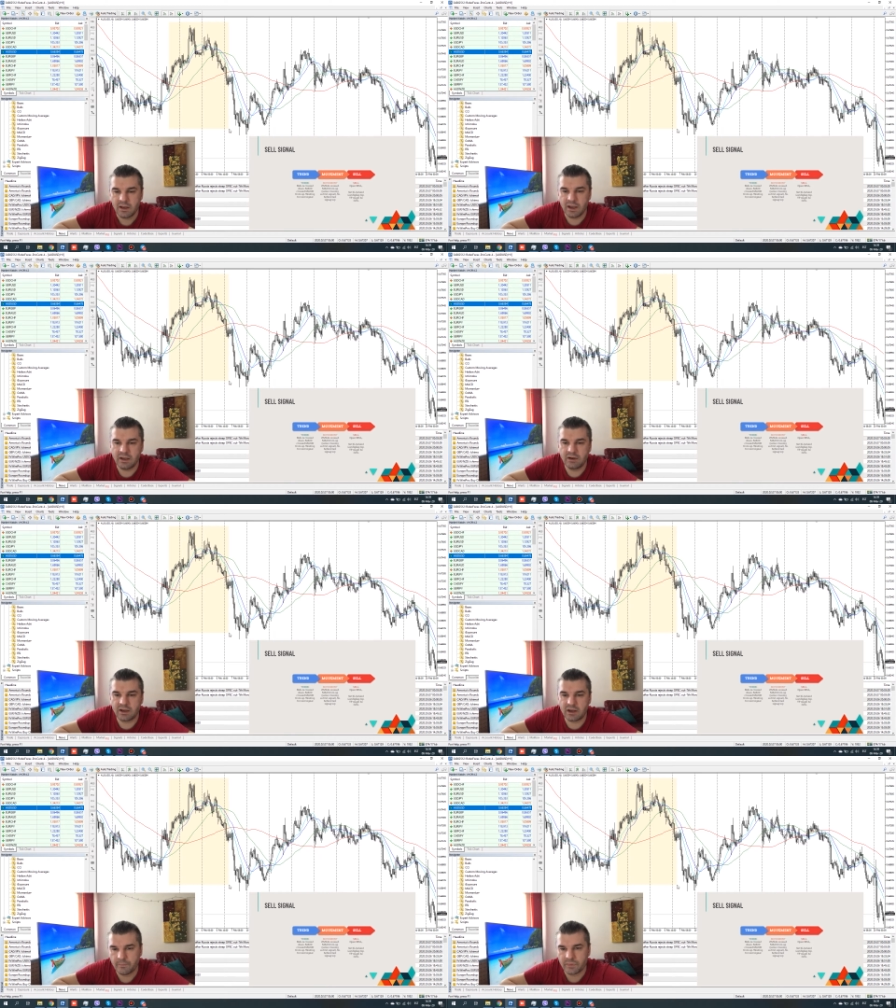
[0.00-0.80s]

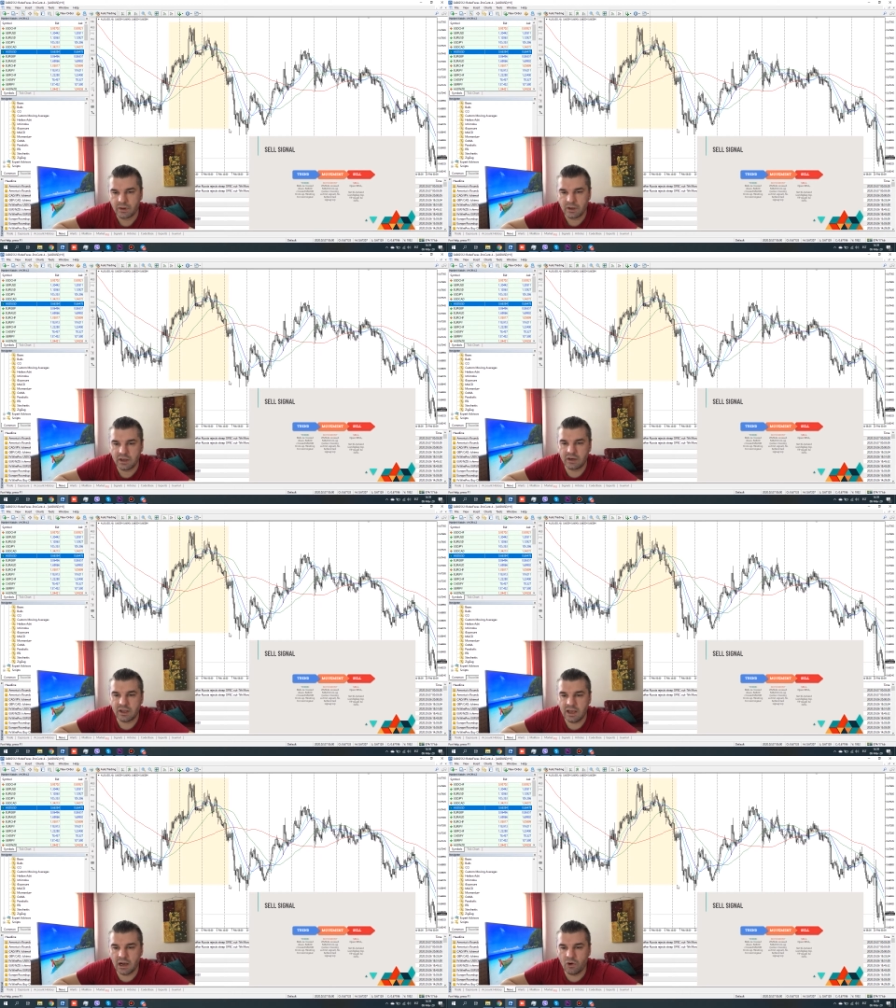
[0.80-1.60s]
In the
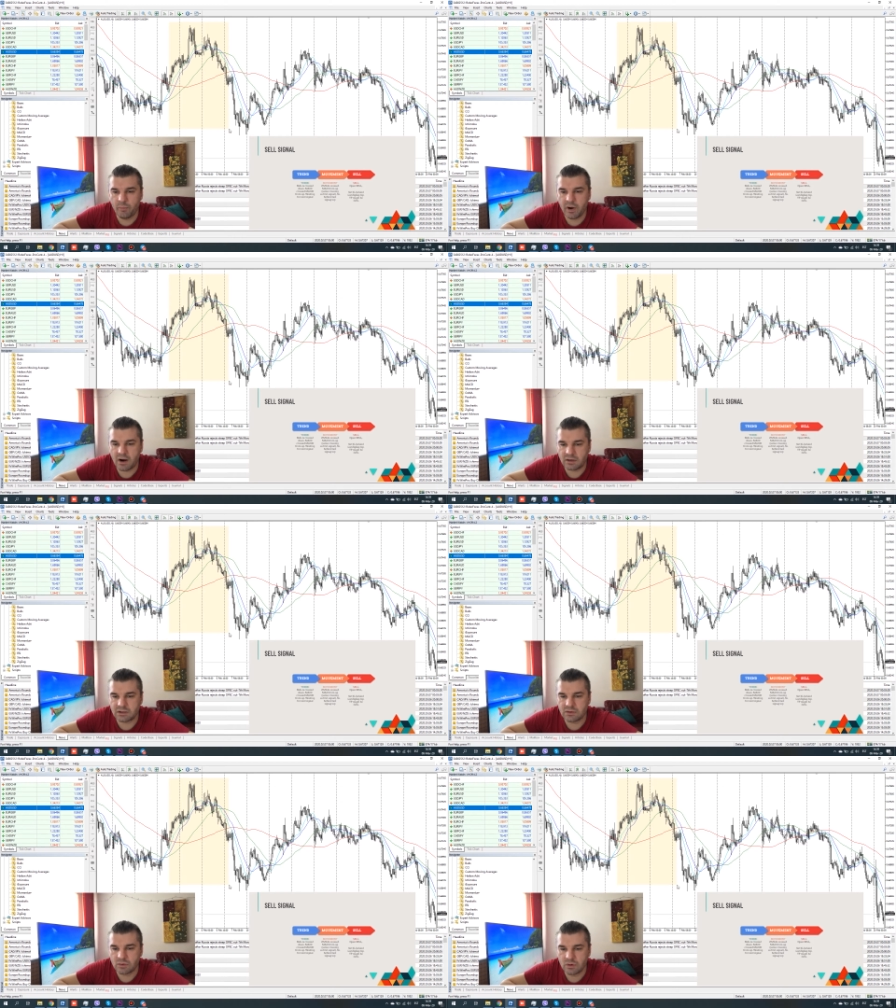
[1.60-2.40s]
yellow
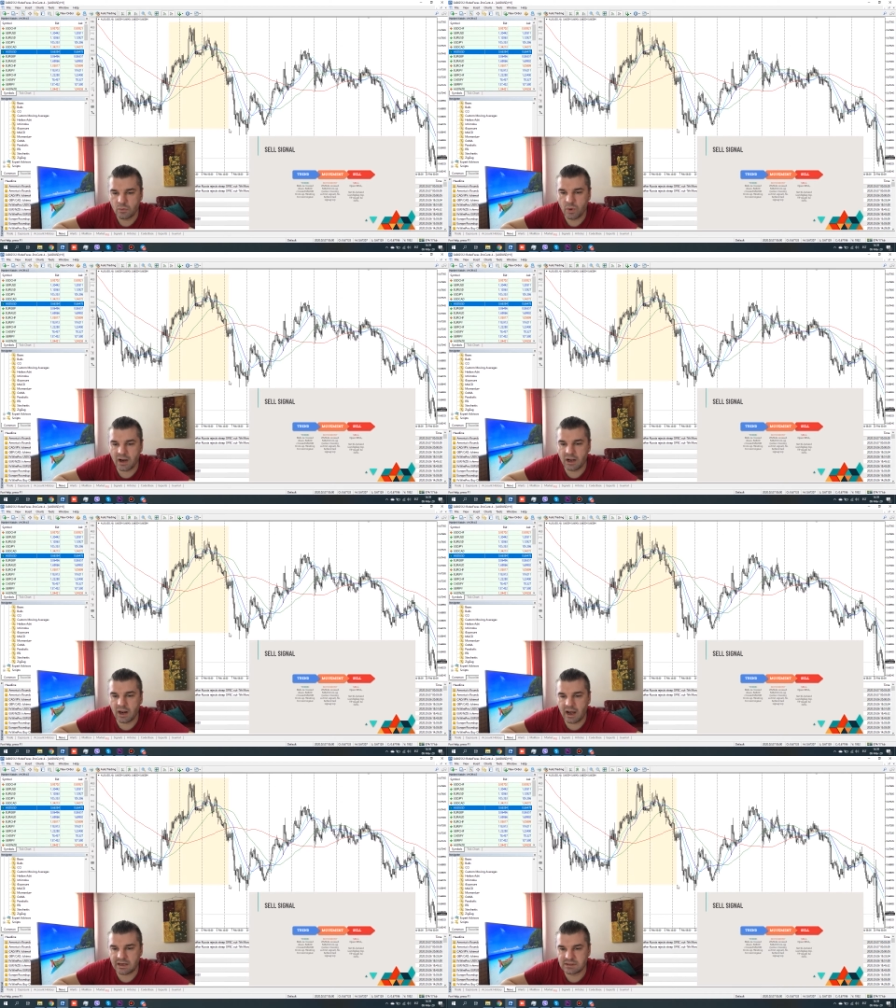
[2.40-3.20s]
part, we
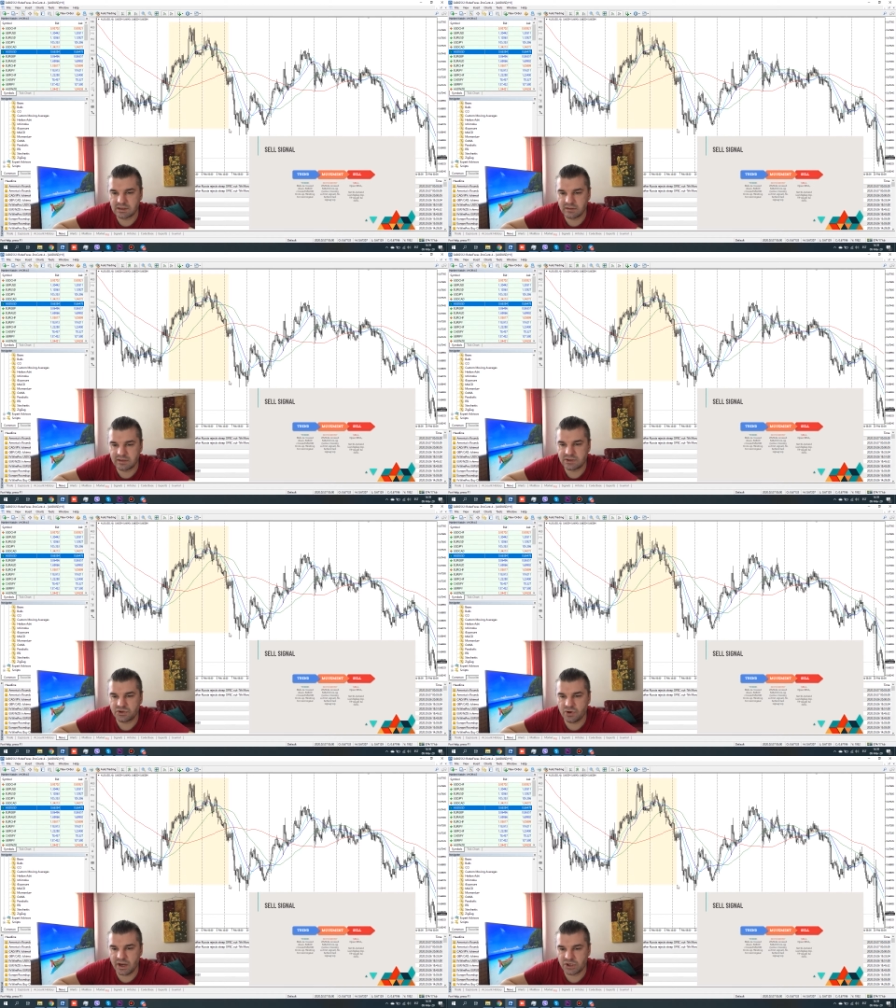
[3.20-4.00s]
analyze the
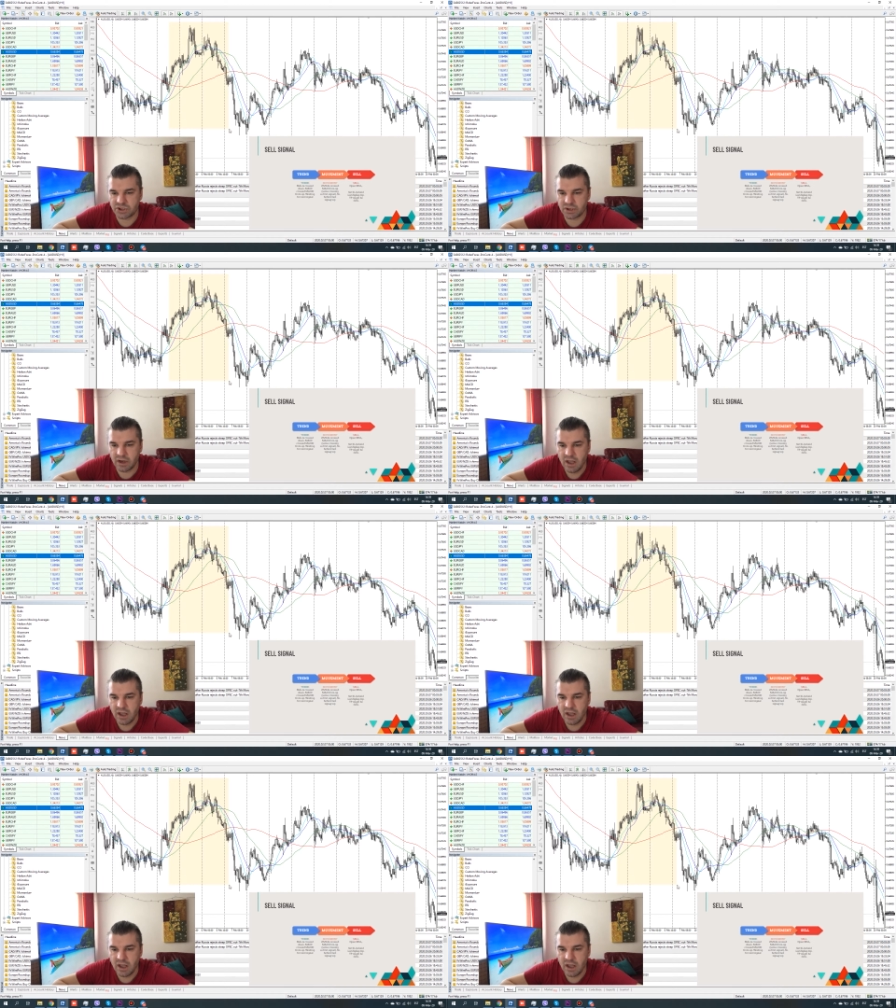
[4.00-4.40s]
situation.